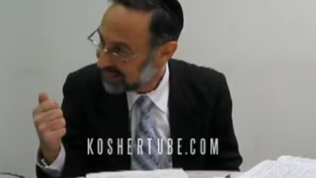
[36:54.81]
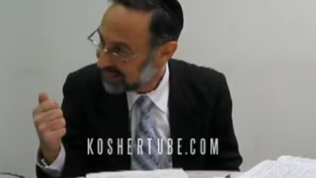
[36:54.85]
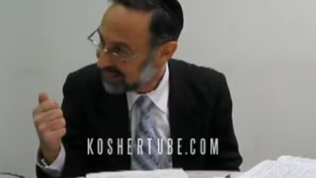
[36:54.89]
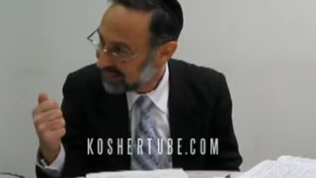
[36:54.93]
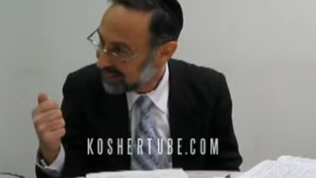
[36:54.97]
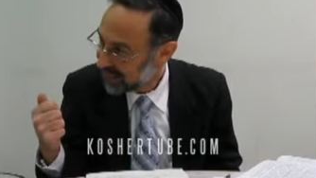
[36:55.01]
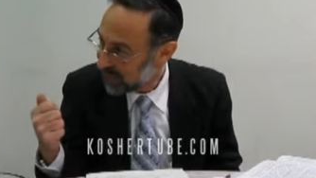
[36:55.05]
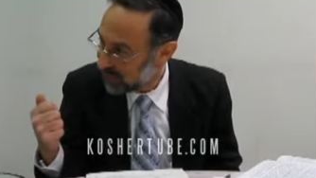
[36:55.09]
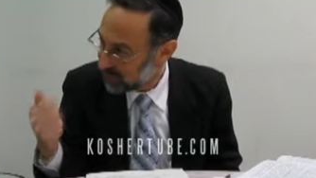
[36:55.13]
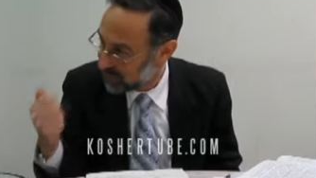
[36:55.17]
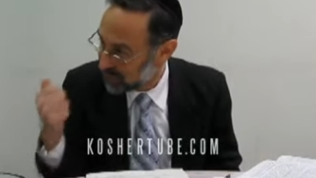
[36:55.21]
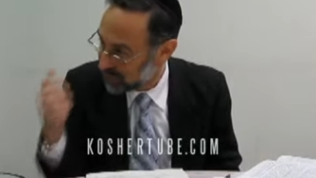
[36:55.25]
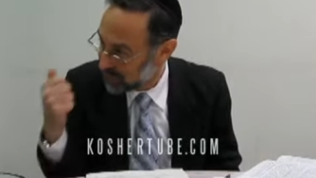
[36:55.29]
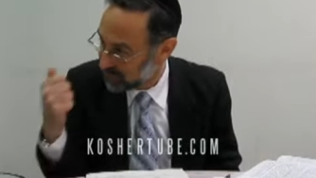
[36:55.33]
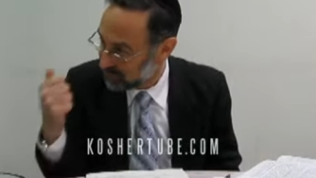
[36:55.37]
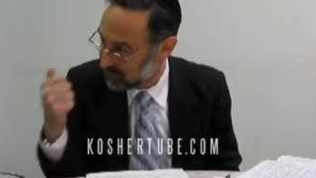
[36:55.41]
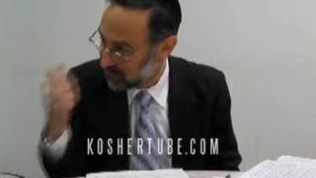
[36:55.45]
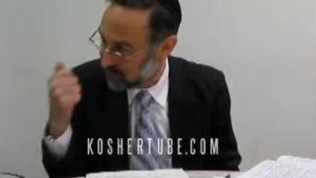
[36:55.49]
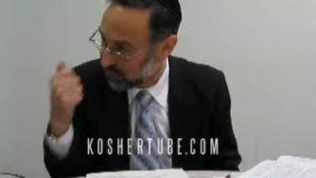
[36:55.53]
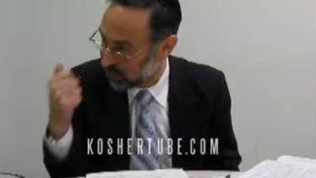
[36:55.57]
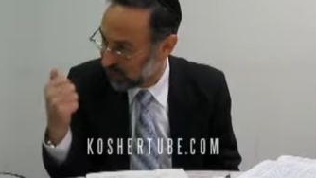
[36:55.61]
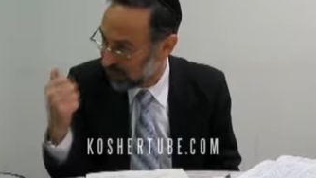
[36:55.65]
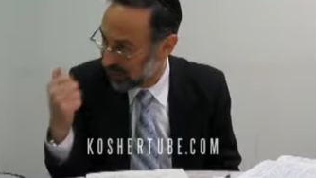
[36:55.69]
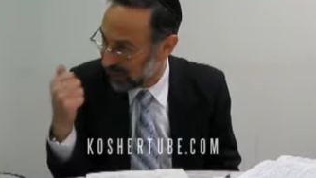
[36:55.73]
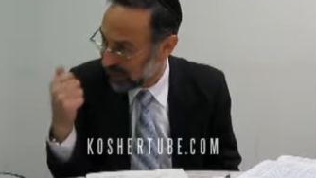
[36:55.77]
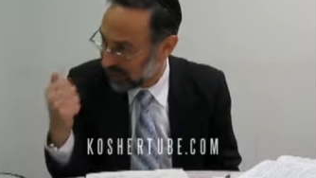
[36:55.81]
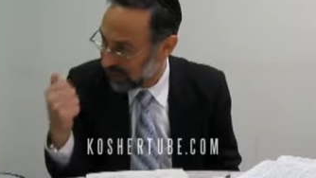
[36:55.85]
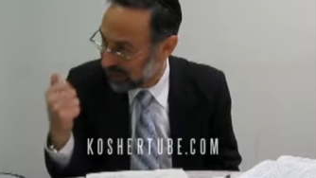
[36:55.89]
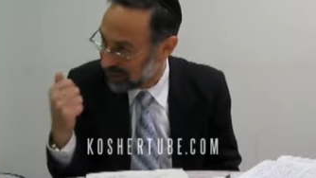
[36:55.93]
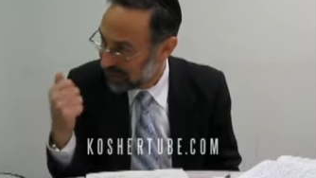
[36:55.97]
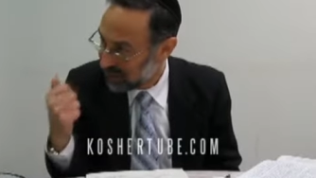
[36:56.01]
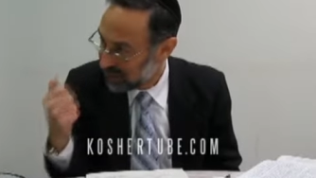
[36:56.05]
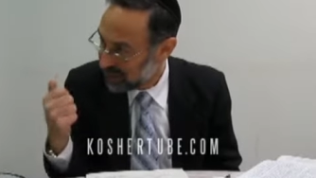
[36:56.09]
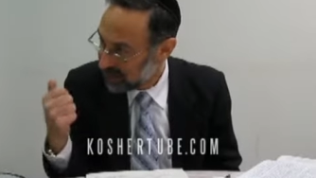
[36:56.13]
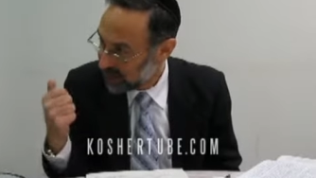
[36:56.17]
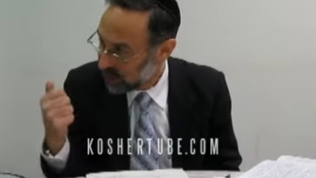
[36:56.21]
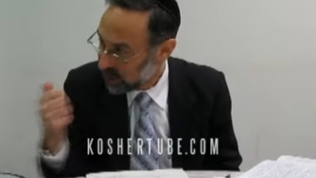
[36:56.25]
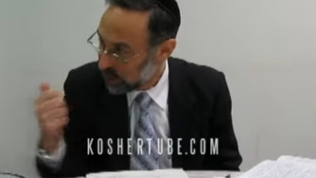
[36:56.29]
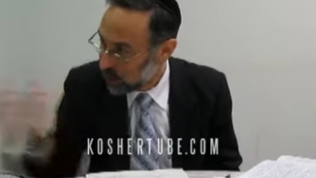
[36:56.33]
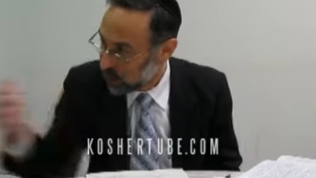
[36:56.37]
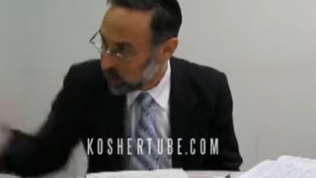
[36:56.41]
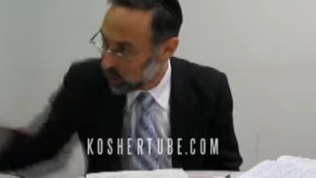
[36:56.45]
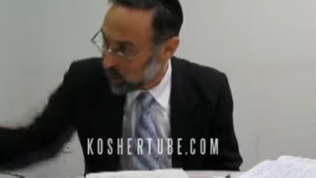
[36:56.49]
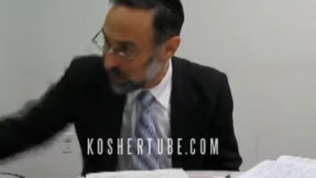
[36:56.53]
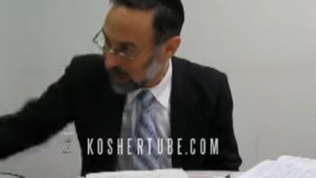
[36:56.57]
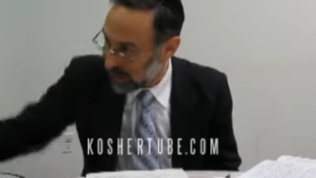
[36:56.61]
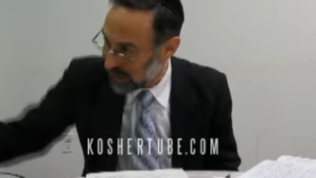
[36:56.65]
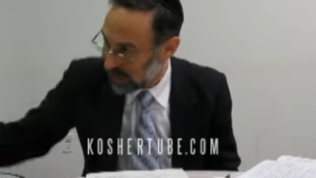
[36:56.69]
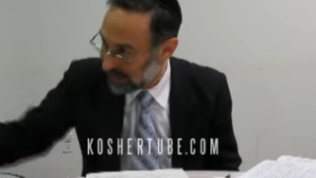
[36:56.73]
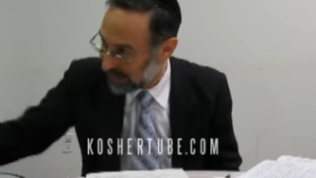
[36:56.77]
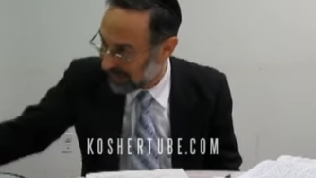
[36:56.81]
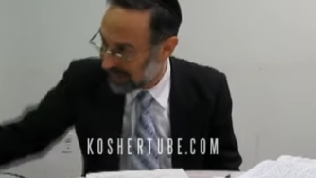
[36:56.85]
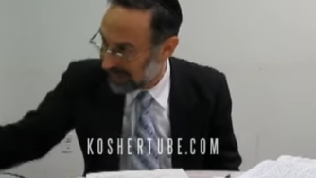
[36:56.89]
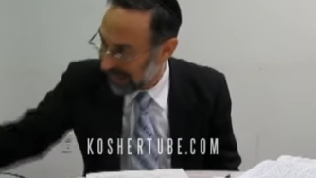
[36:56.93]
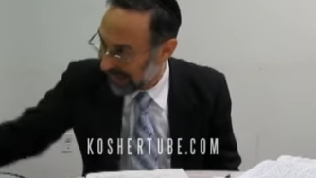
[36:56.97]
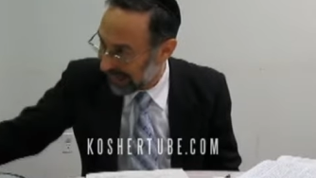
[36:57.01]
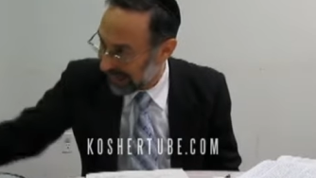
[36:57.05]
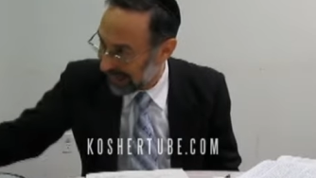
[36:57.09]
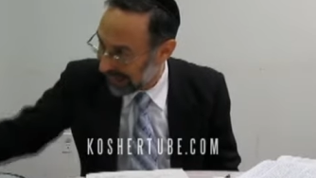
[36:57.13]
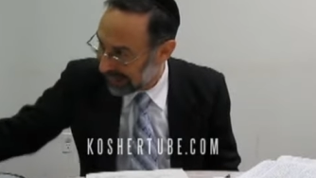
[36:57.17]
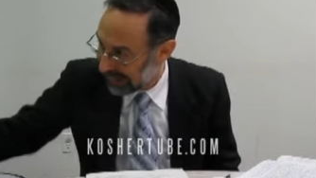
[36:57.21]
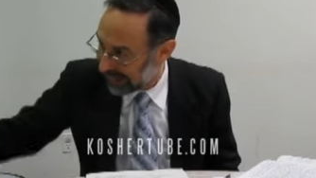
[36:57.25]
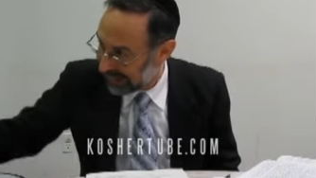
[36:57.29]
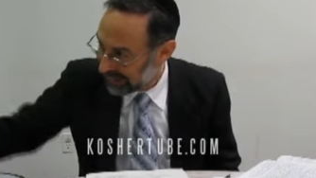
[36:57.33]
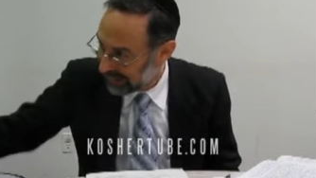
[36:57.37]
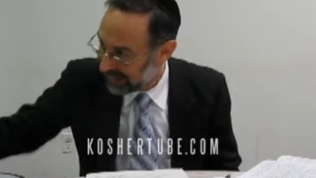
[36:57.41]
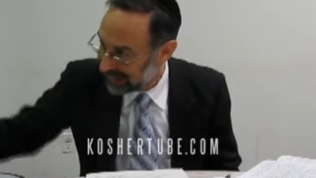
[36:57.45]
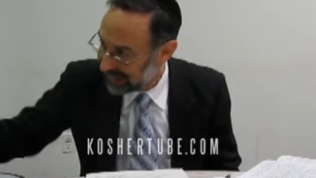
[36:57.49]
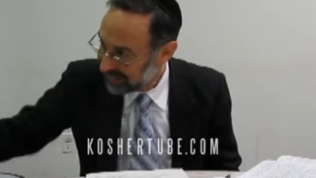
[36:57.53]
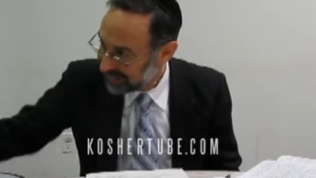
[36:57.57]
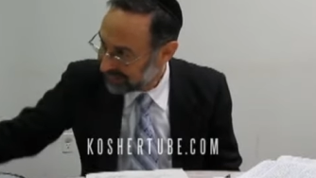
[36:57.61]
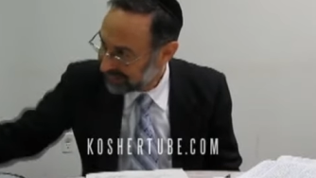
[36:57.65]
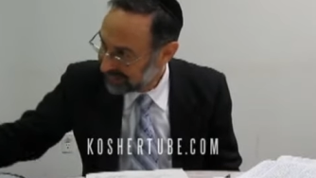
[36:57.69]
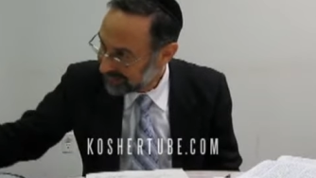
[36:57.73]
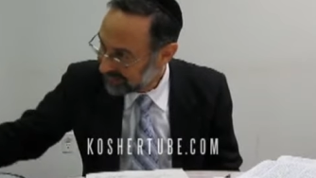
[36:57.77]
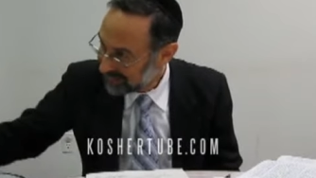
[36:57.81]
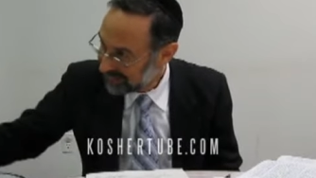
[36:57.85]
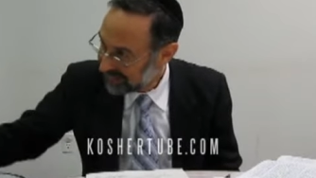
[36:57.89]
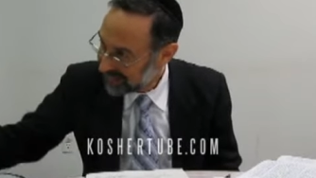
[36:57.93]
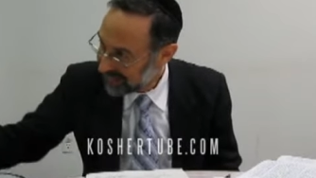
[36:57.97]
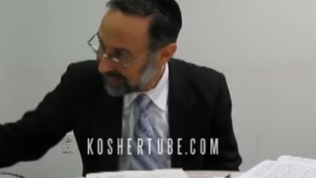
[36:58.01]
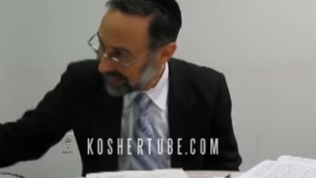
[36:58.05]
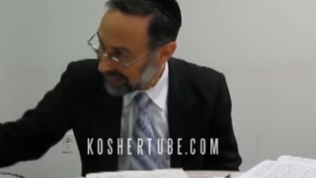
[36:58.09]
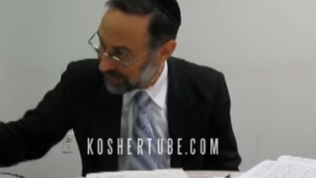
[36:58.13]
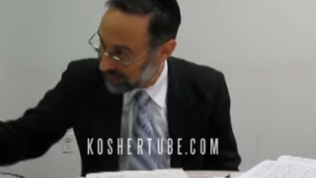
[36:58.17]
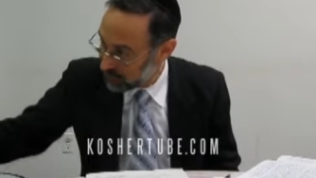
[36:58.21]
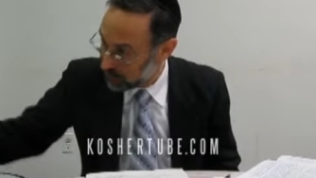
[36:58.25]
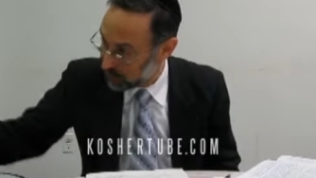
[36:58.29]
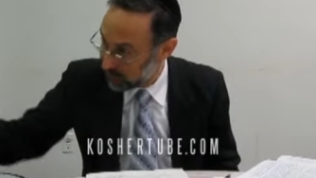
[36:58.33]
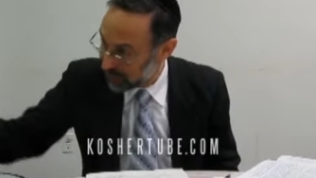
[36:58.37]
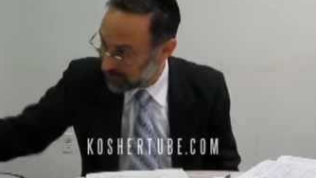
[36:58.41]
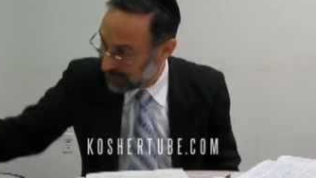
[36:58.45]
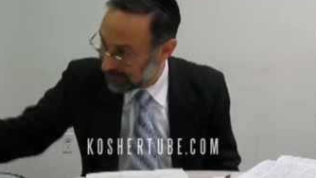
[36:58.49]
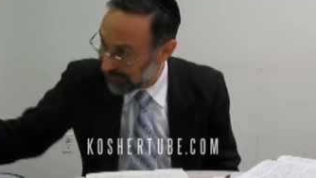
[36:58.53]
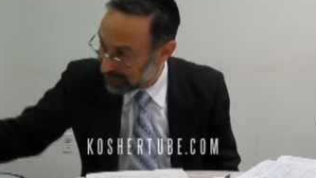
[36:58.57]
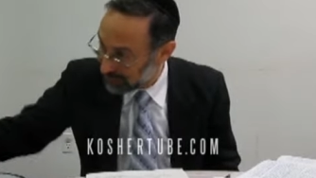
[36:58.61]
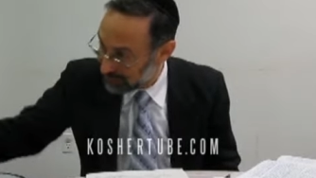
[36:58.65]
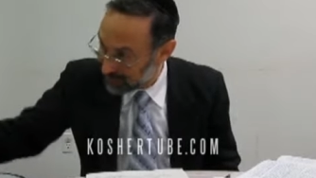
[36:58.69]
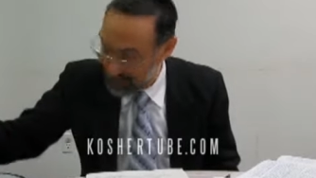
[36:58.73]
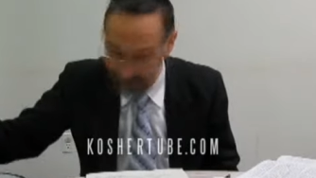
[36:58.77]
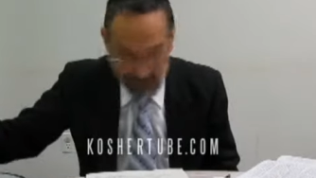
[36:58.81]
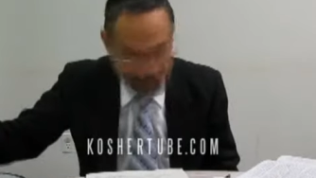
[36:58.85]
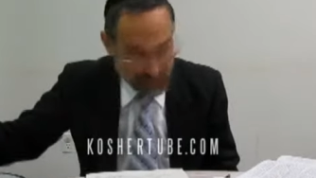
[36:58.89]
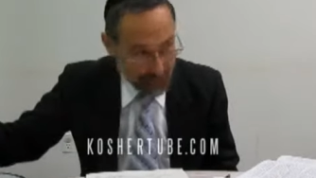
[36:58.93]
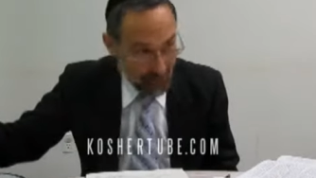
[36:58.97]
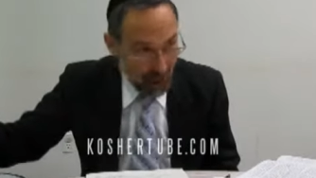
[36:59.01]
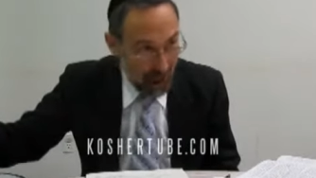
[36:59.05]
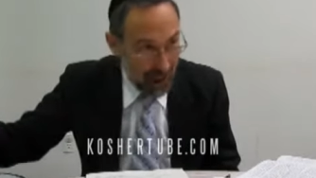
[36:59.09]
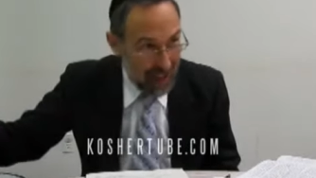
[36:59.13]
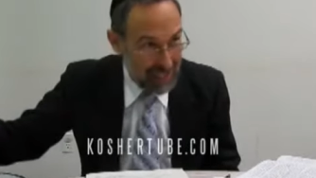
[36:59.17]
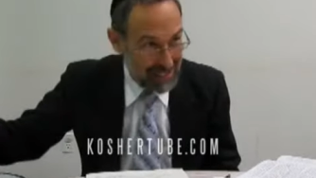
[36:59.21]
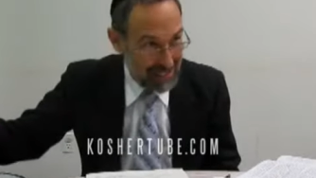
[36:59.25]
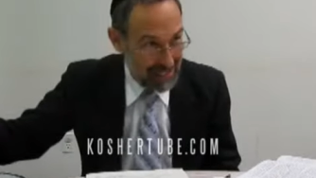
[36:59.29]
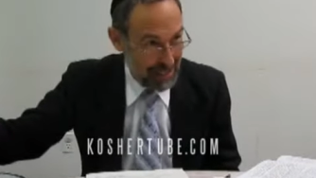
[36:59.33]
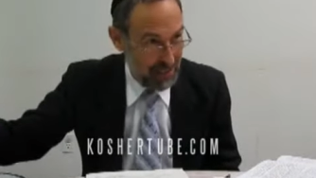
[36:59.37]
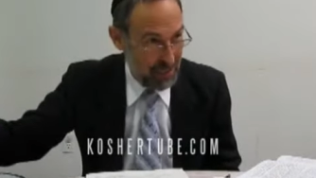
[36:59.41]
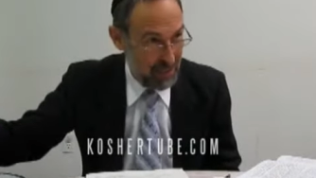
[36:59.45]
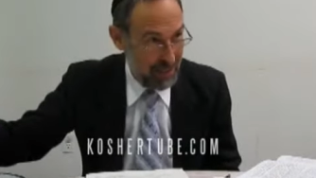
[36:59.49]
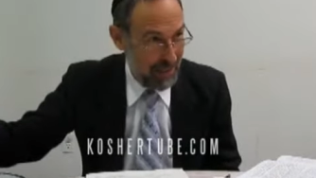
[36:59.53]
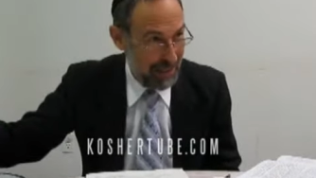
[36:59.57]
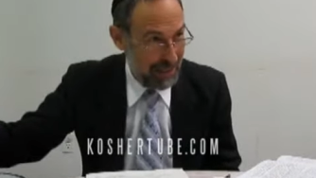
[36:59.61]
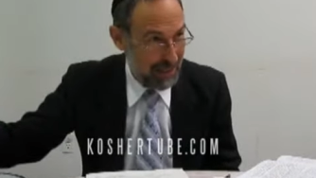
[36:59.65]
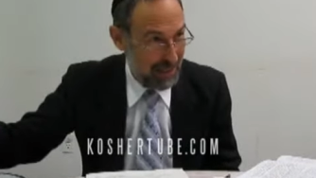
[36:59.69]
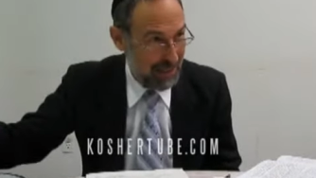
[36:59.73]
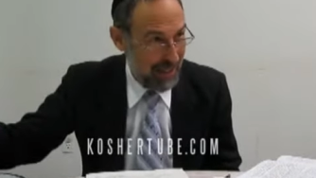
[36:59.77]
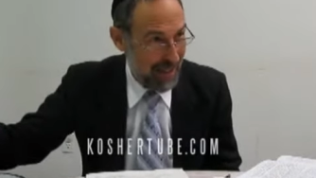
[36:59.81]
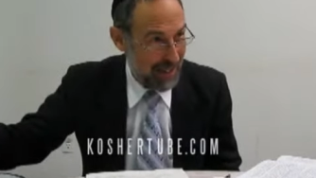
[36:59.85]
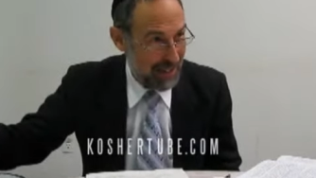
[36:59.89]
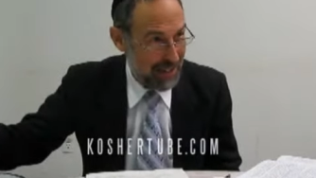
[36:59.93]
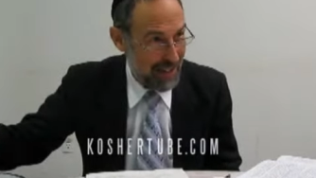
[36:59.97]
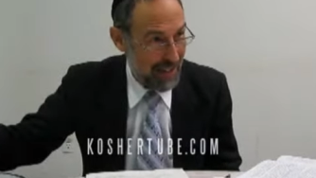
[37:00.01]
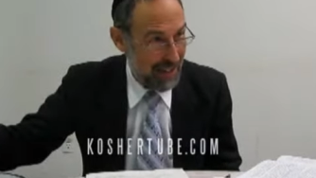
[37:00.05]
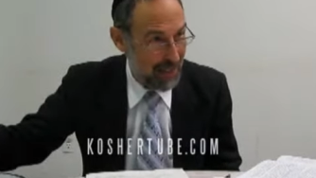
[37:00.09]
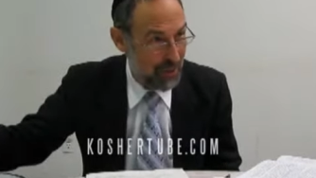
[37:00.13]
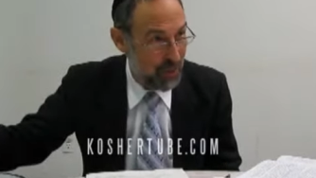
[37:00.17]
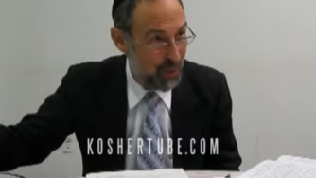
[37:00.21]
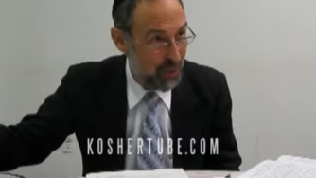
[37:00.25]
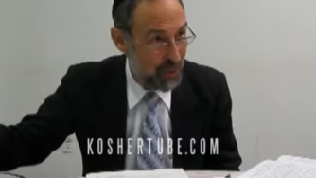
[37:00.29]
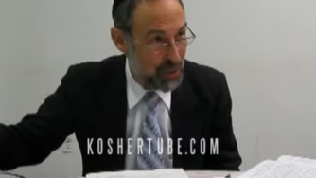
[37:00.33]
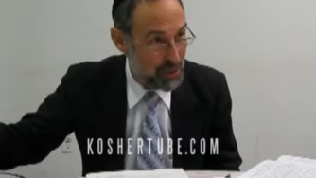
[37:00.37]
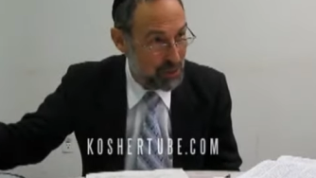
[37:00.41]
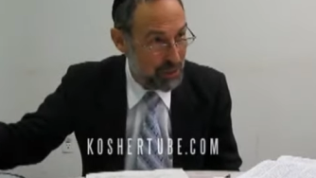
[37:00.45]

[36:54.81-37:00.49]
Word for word: of the Nevuah? Who wasn't there? Again, there were eleven stars that were meant to bow down. Who was